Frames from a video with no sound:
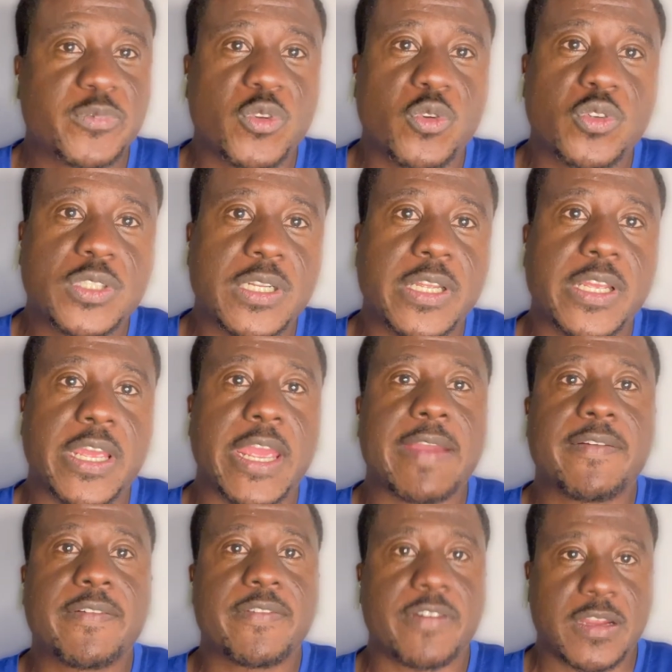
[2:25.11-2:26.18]
absolutely
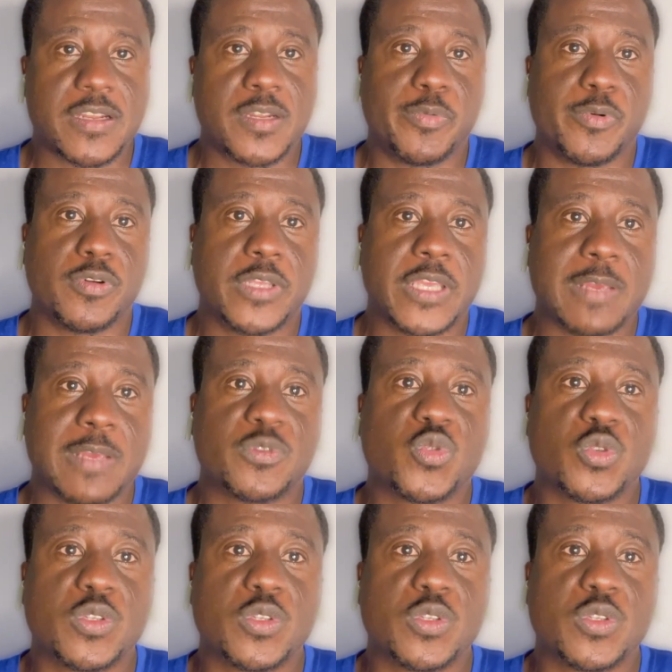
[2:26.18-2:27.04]
incredible game.